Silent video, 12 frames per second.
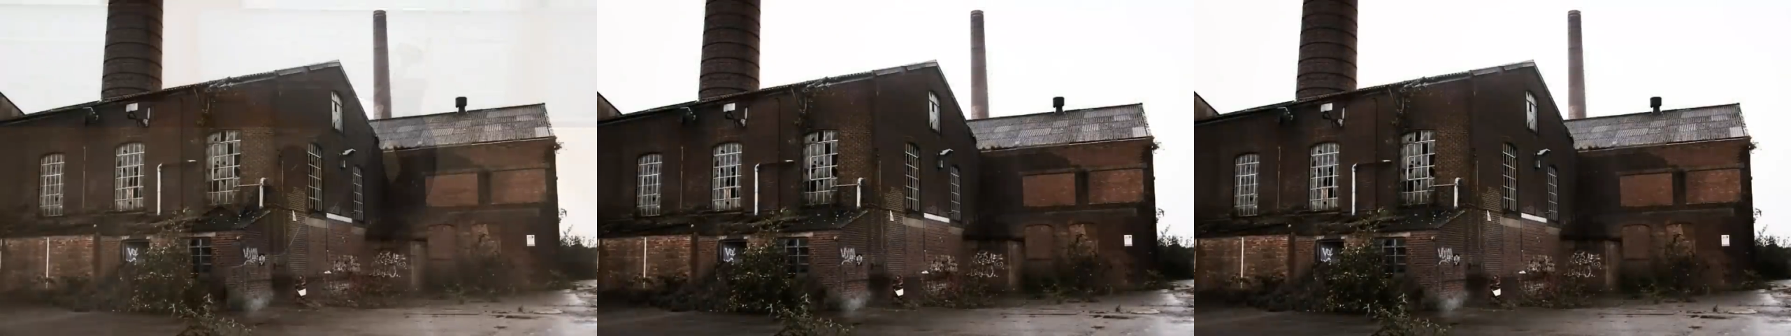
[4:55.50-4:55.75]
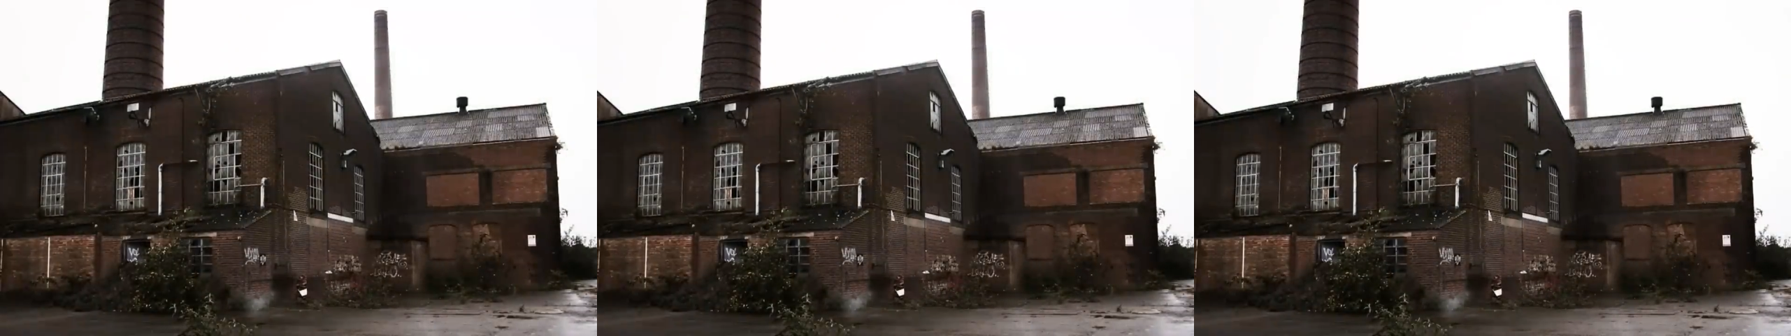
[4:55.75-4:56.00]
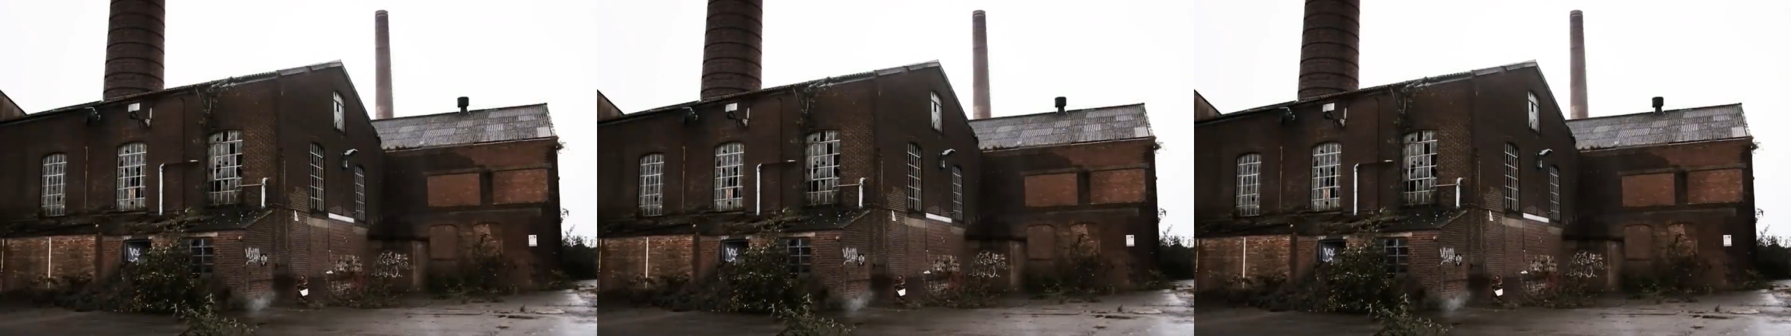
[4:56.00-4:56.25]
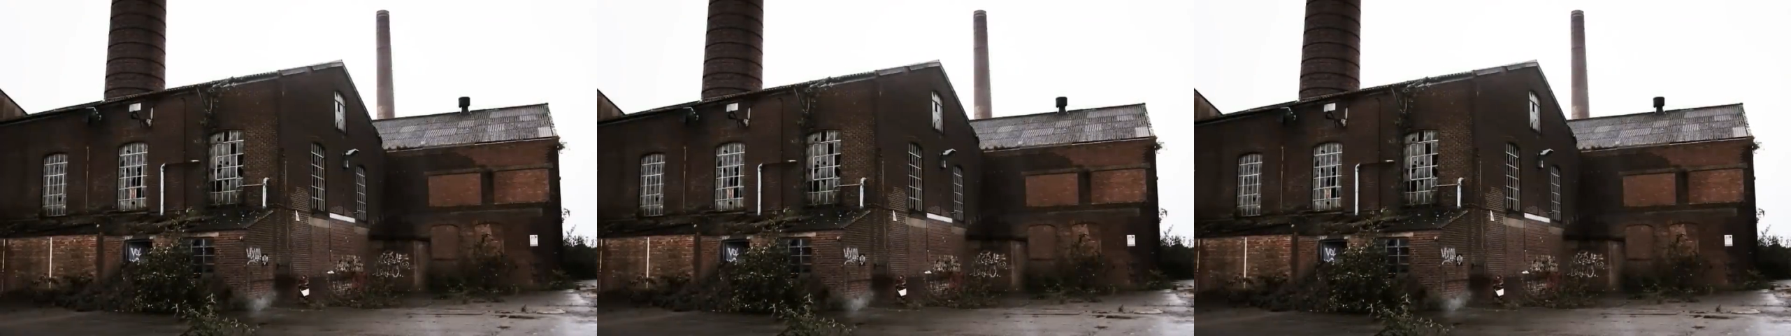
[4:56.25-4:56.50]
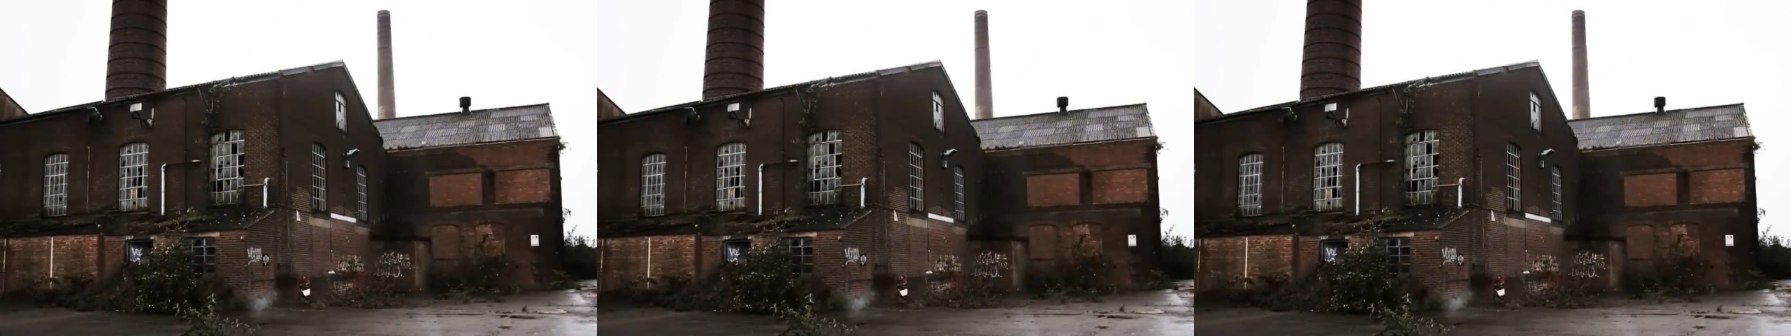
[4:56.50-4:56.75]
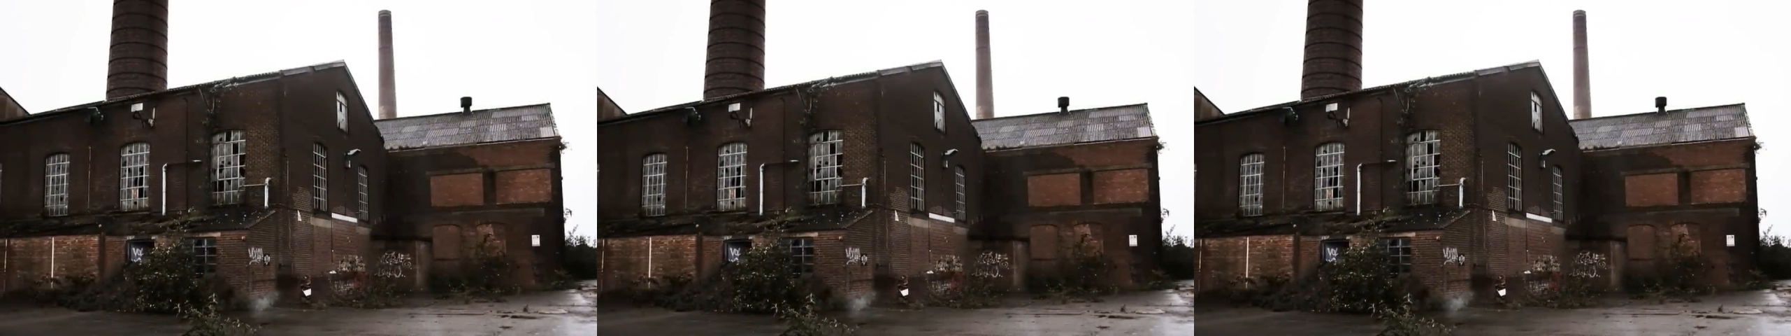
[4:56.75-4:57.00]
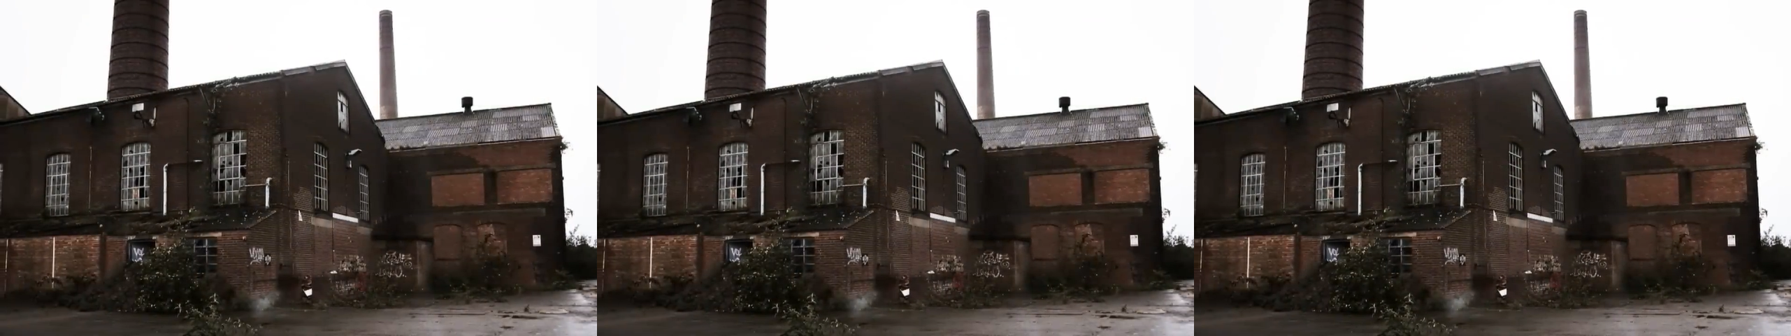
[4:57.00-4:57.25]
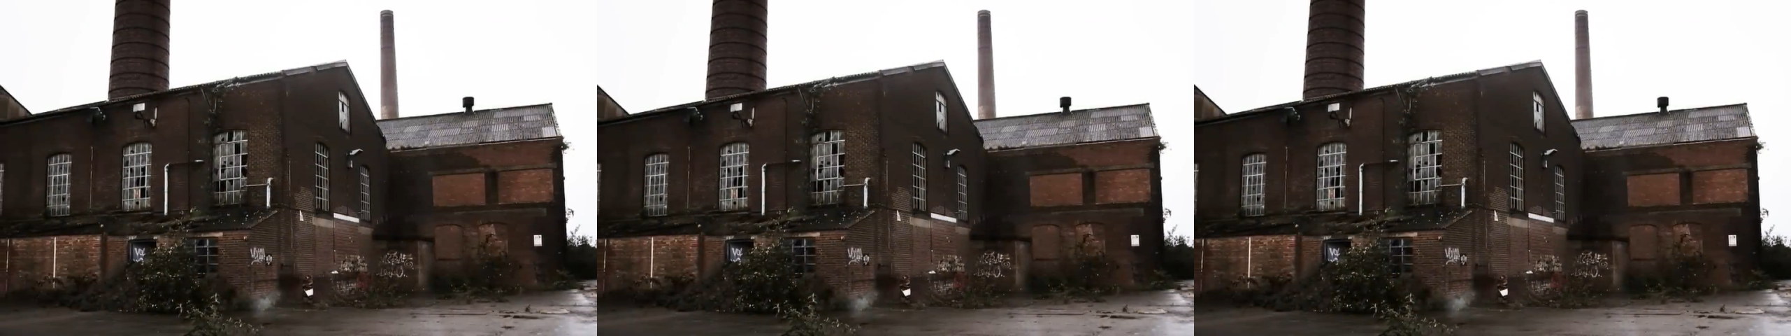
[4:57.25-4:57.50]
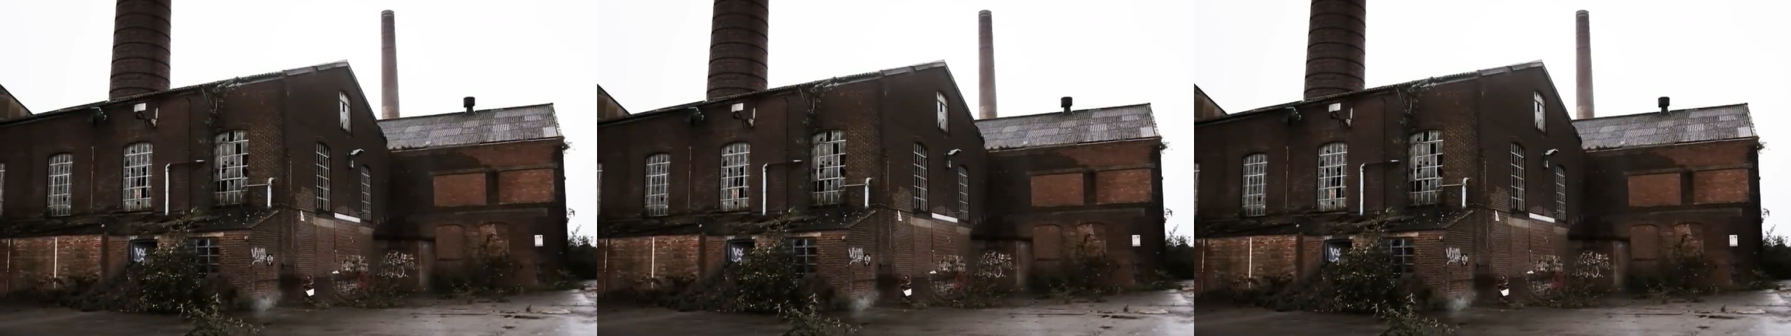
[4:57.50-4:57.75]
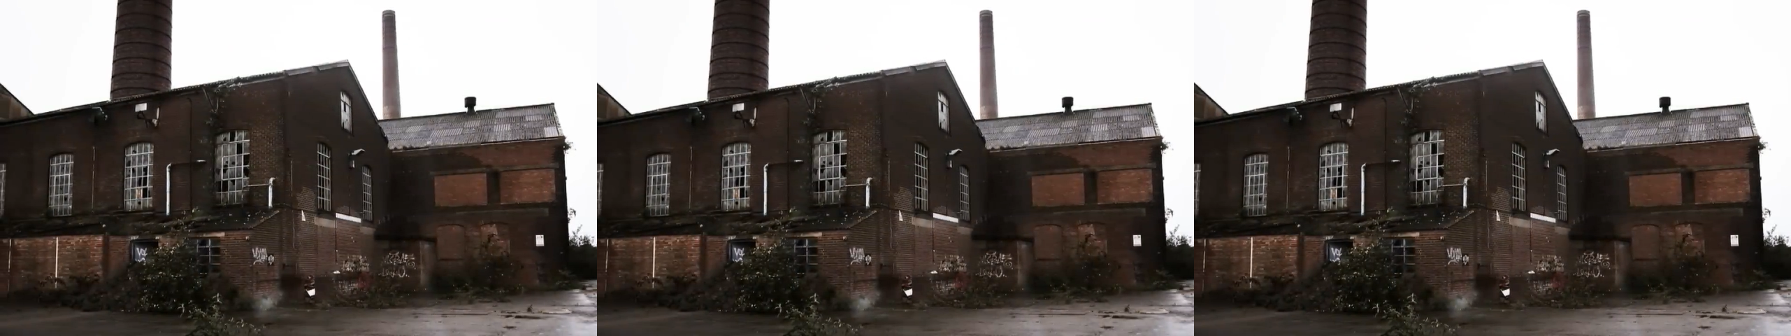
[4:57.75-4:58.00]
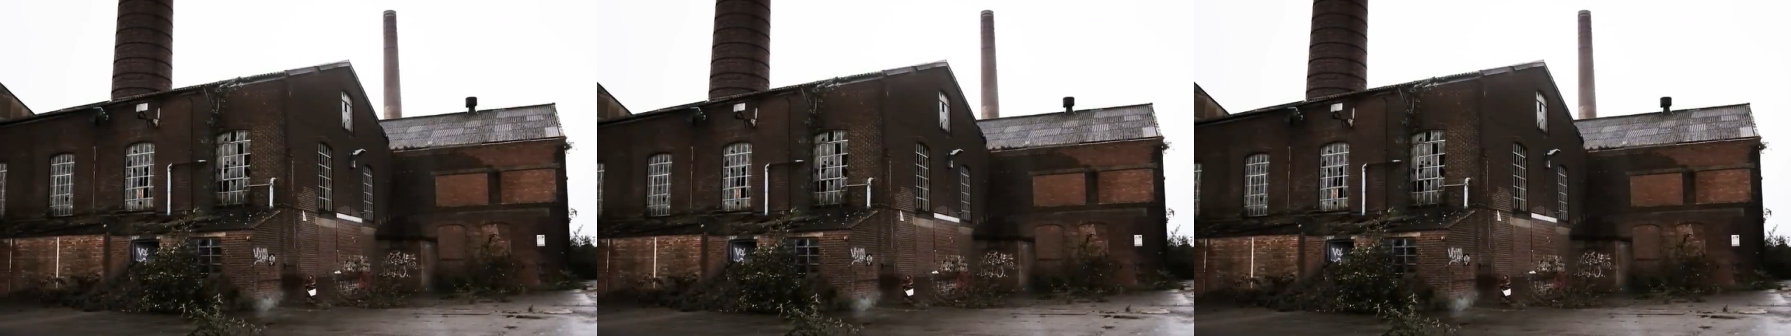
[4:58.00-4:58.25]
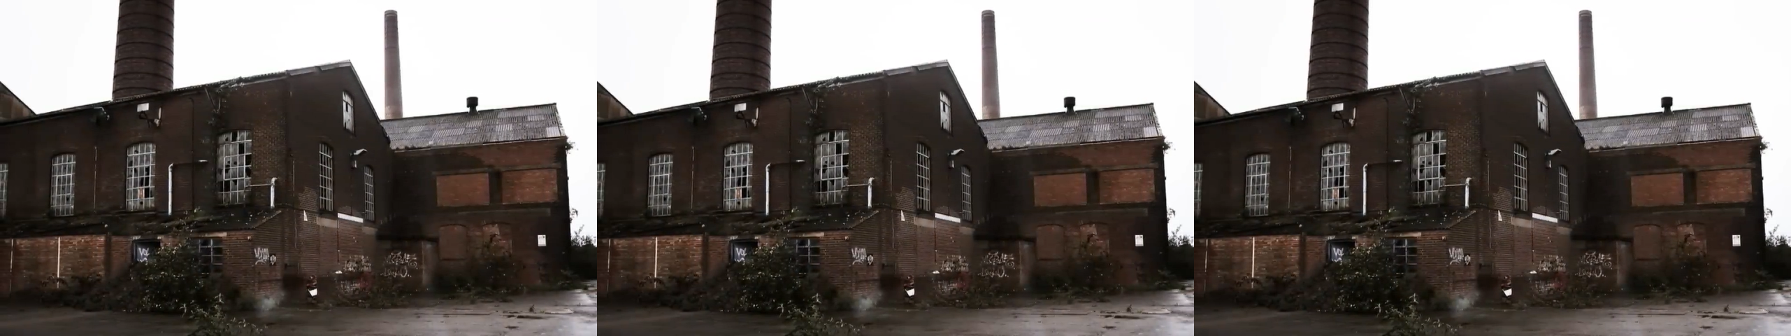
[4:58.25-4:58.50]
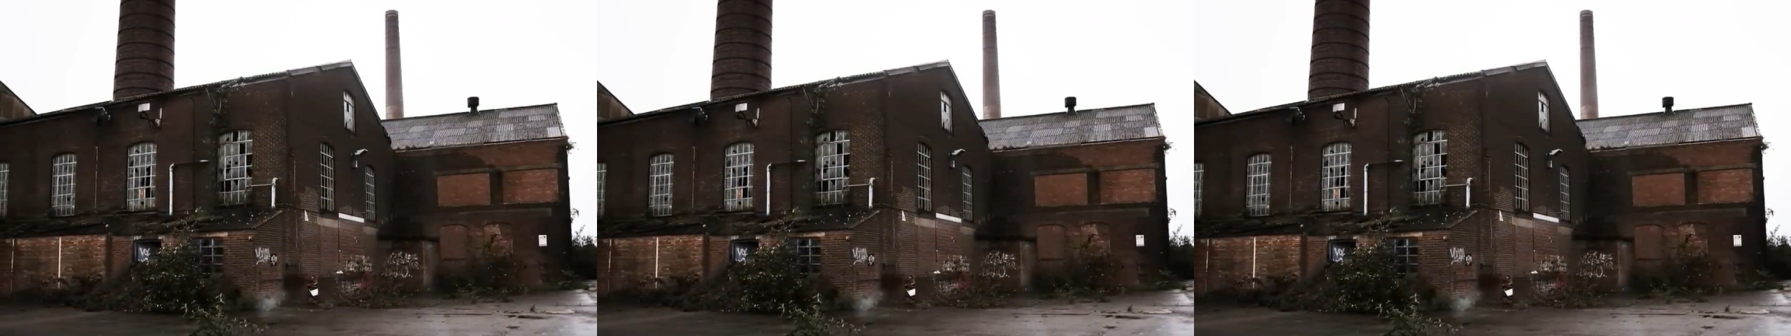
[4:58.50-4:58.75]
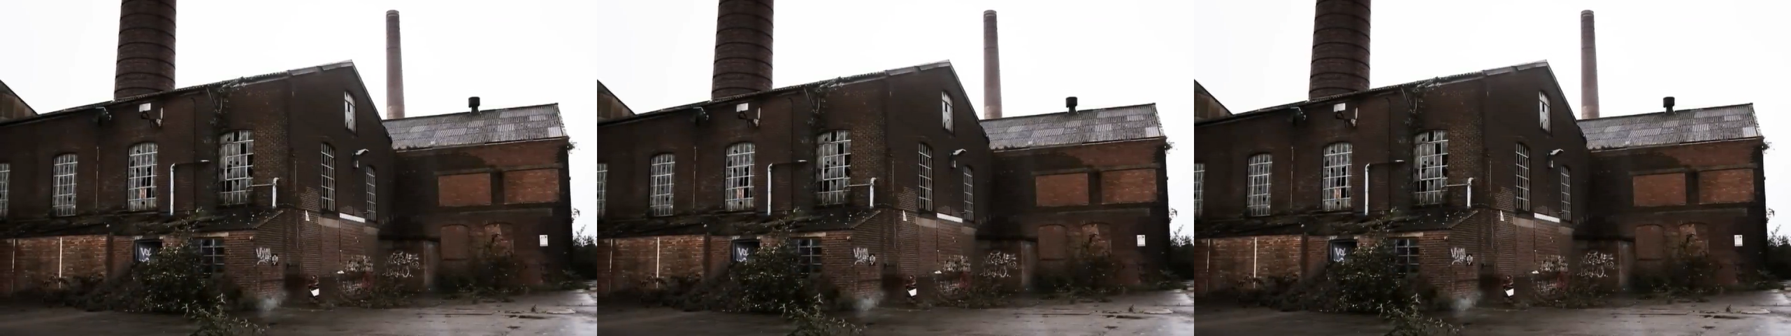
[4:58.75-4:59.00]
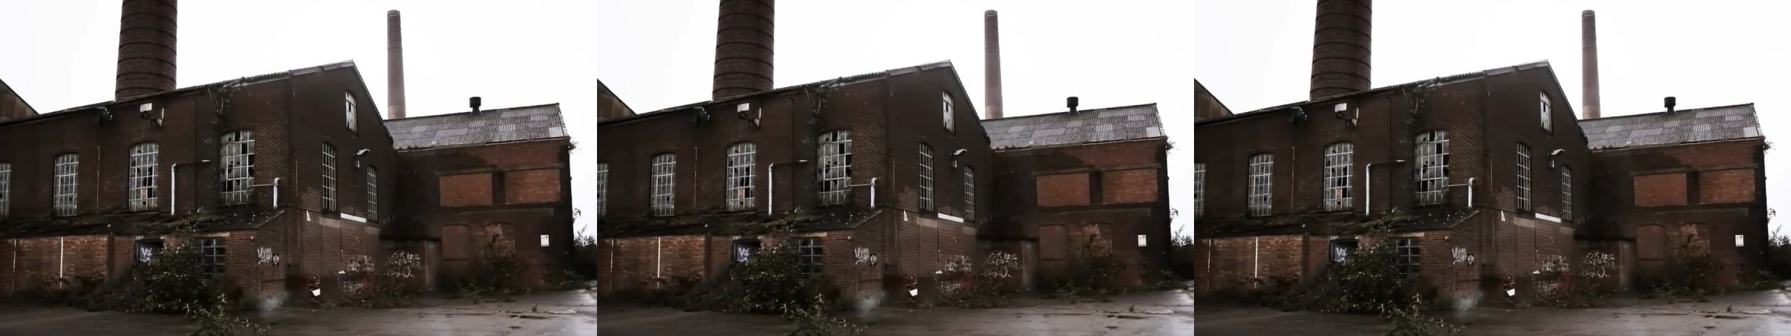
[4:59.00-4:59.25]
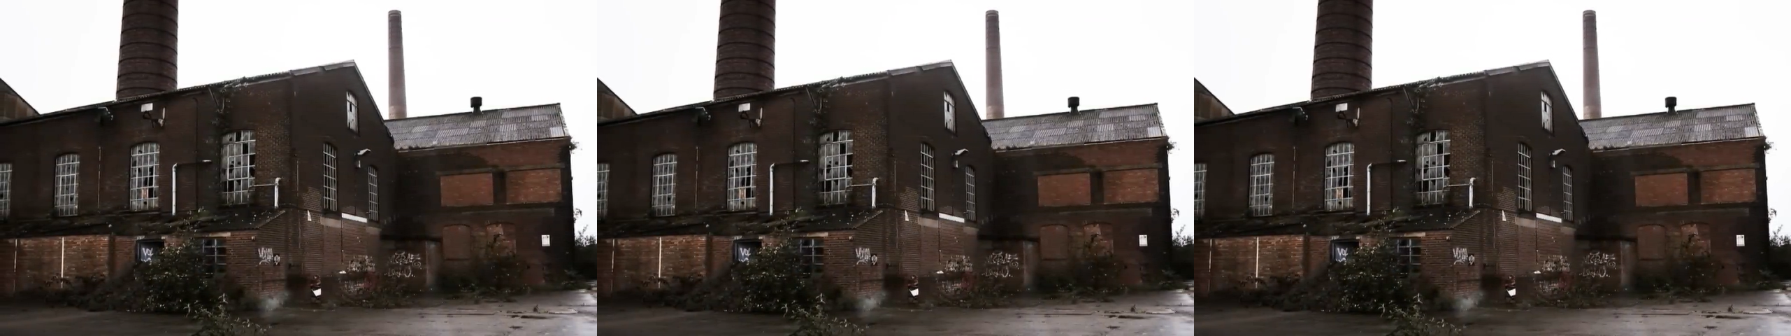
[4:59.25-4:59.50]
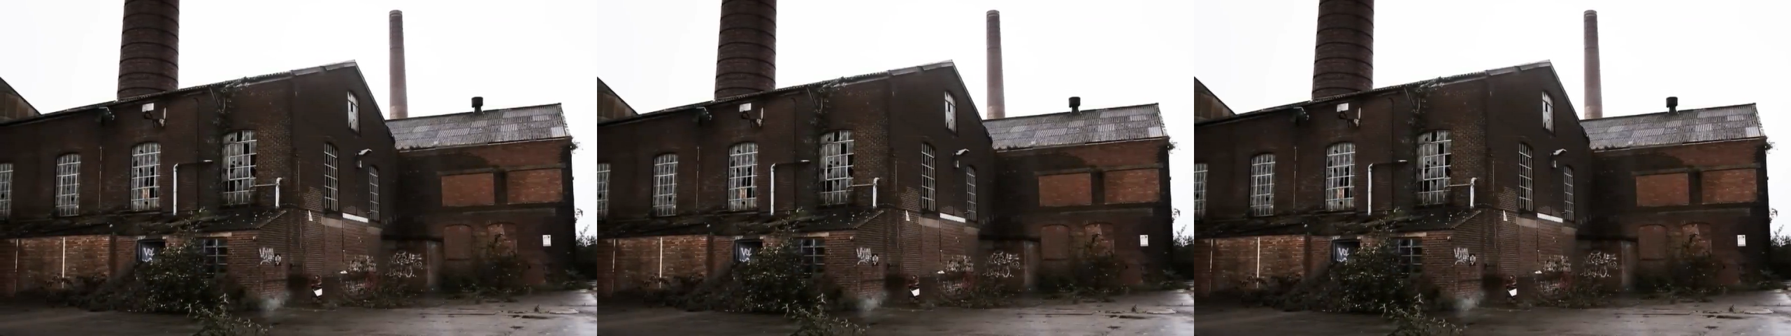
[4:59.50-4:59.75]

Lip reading: (no speaker visible)